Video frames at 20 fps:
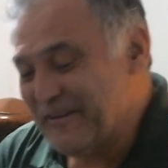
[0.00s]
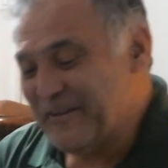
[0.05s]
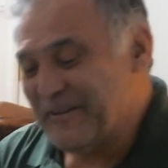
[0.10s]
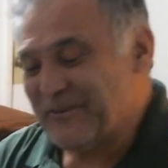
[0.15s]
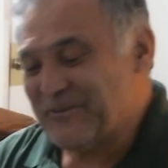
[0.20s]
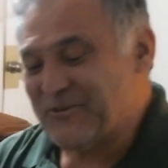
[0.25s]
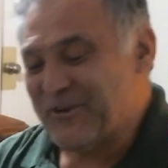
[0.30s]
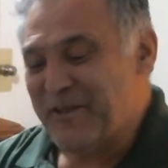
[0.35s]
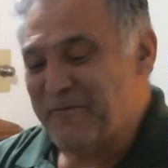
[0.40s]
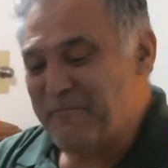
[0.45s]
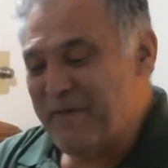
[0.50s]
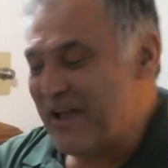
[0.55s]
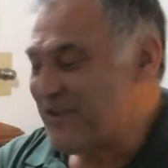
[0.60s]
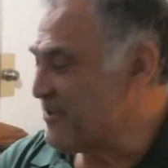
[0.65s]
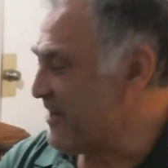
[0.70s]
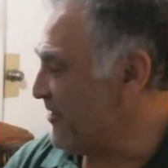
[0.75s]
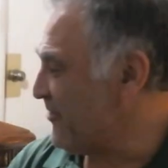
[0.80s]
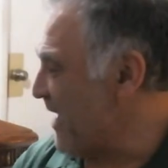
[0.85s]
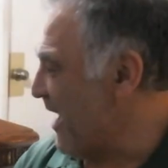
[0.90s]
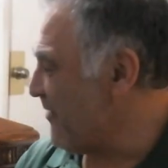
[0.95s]
So
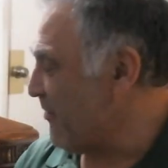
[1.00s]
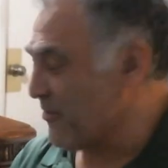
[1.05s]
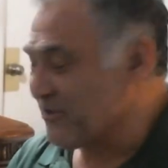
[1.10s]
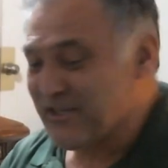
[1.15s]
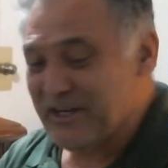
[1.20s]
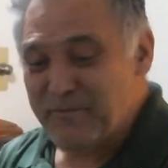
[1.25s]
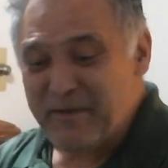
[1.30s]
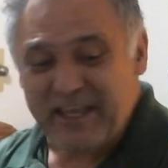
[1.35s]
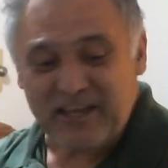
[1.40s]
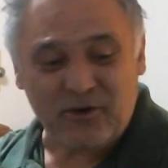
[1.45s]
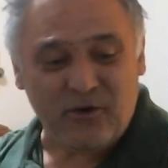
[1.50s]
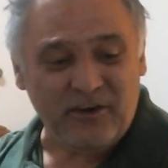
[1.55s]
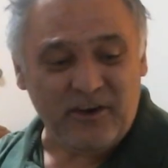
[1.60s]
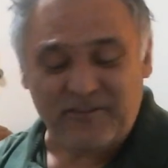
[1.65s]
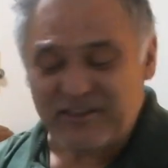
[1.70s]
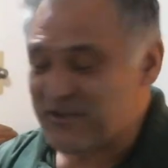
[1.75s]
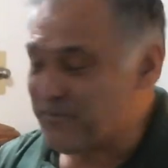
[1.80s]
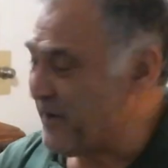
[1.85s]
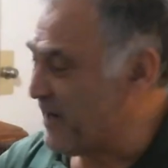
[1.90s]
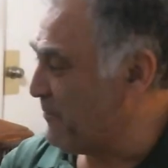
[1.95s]
imagine, I was going to make a cool-up
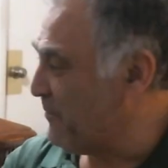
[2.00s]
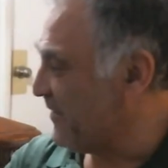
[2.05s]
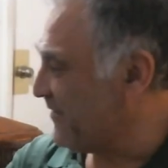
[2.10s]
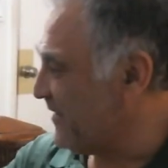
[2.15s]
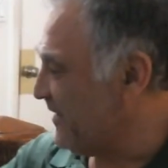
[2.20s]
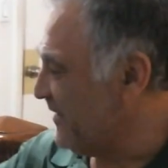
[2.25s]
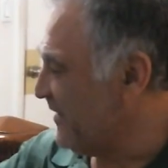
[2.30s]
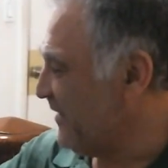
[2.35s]
spring, but